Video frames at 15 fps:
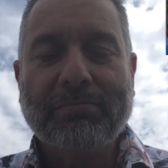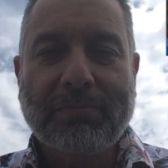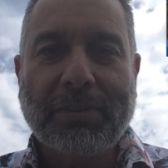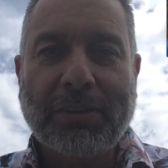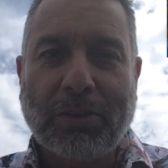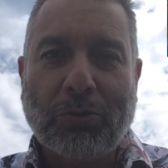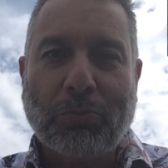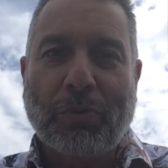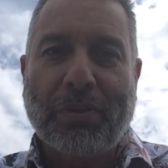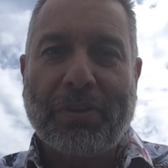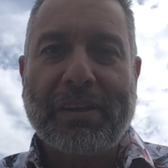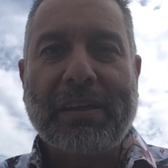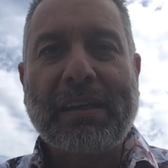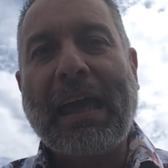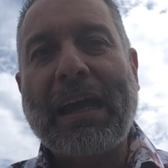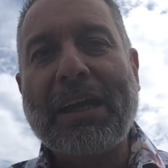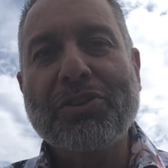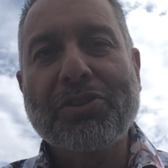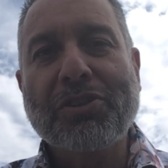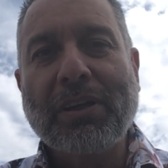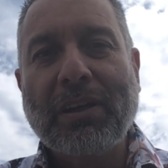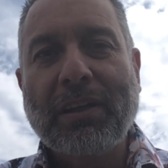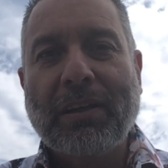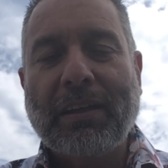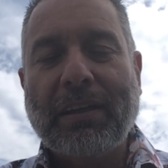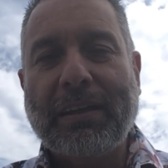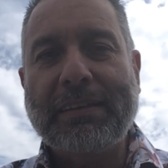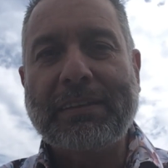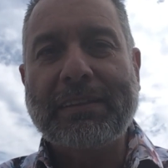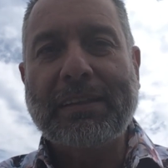with the Elijah
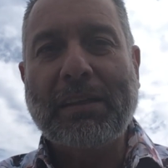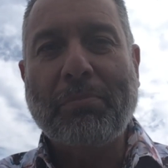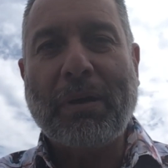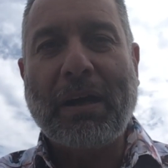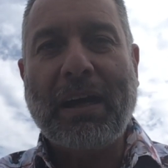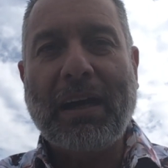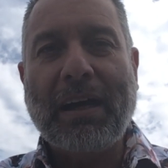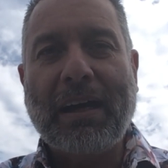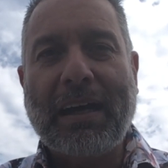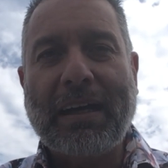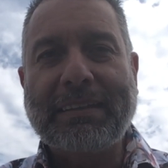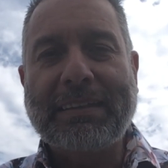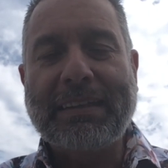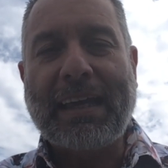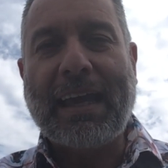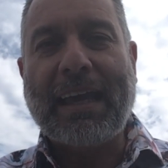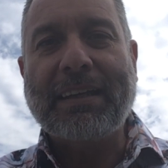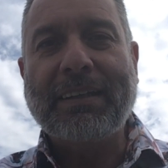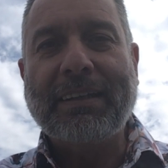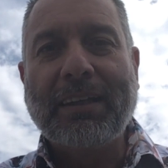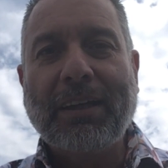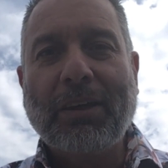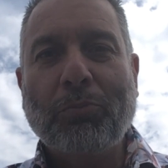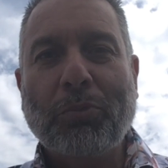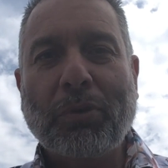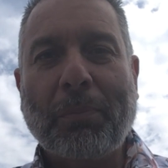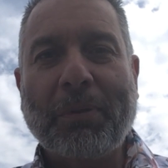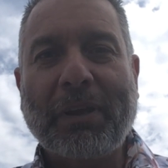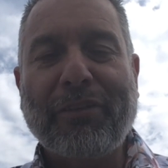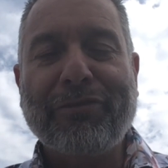hitting the bar at the end would
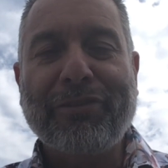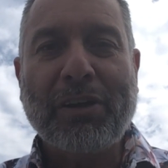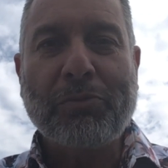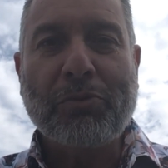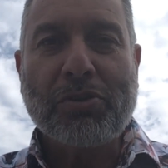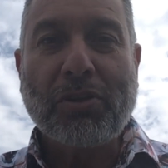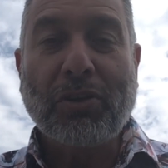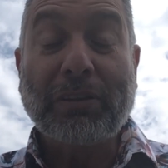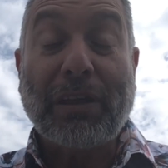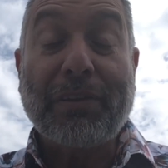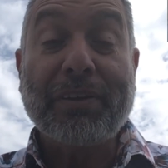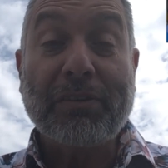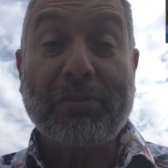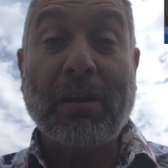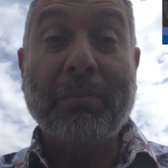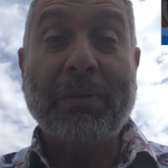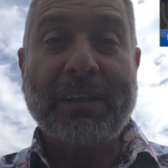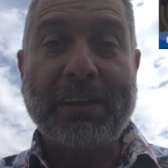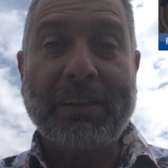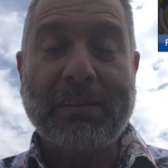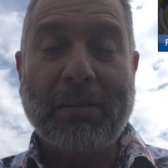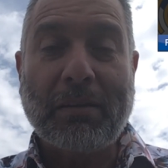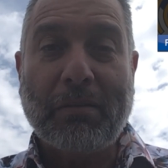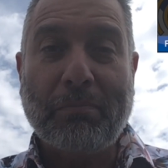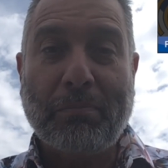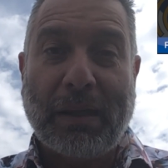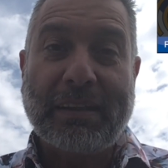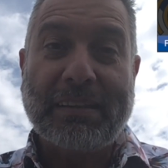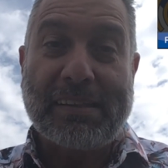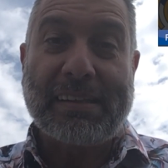have been a fair result, I think Real Madrid
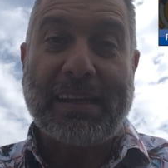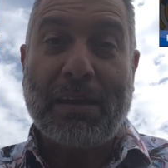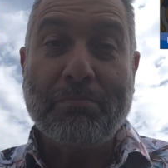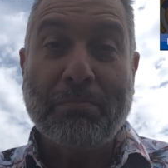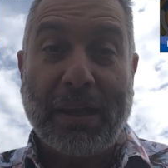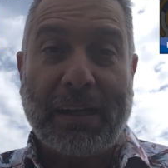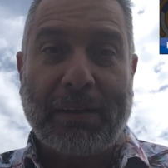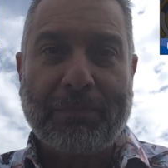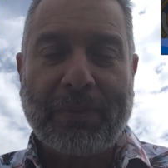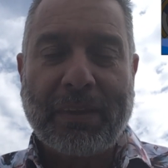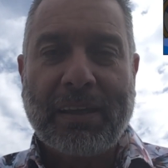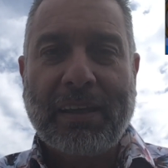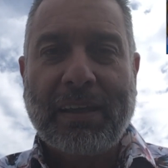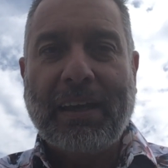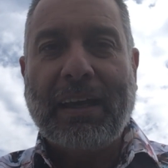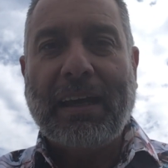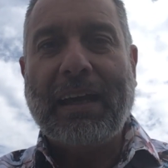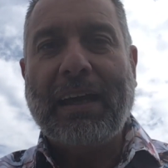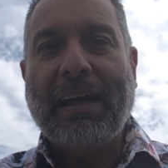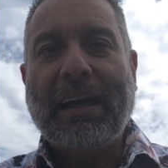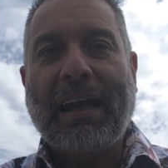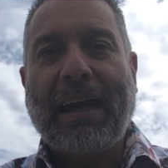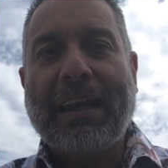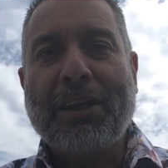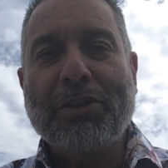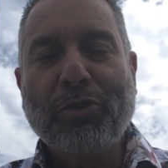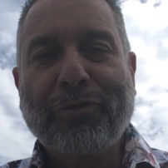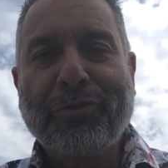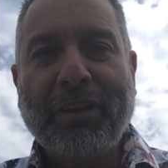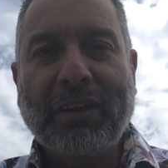played this game better. And I
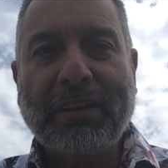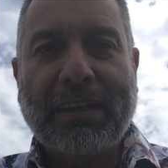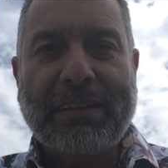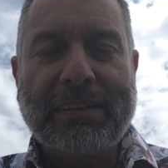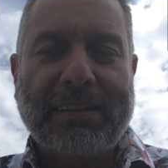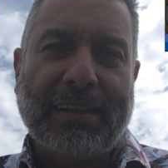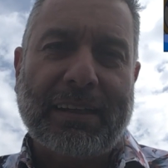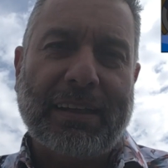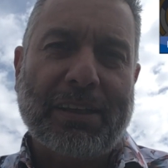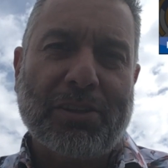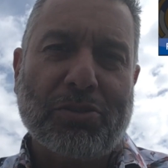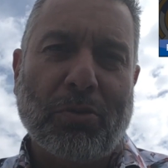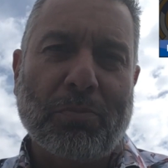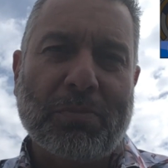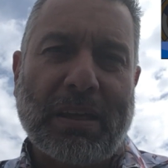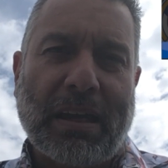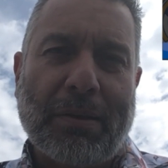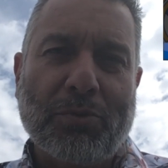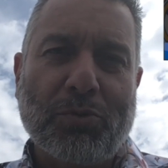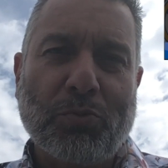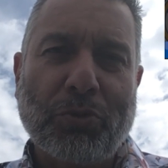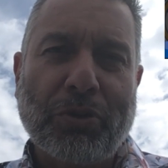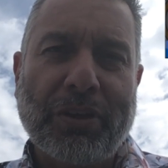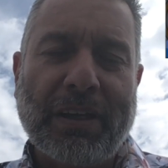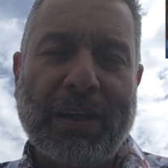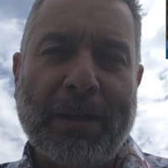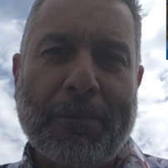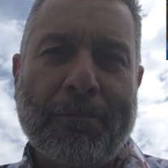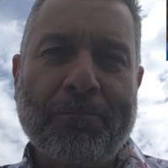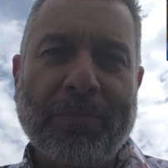do feel that sometimes we
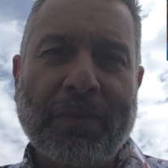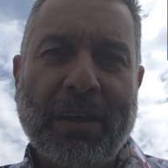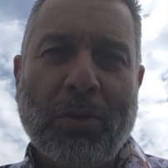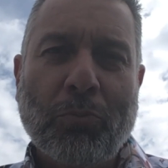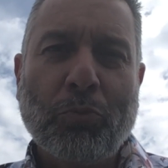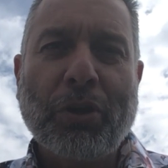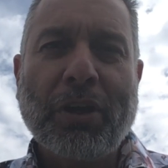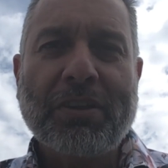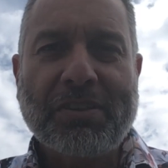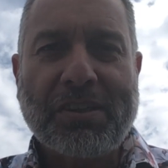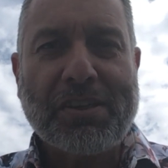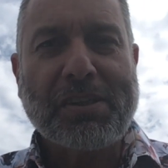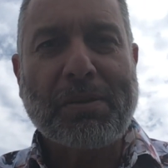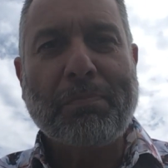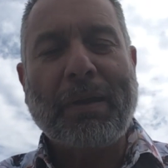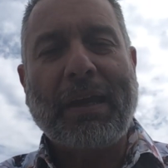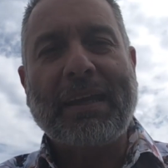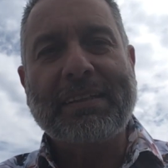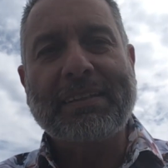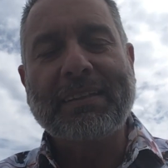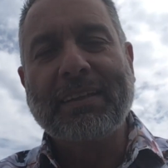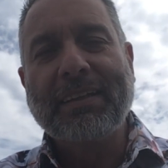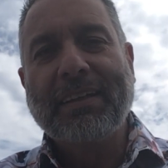anticipate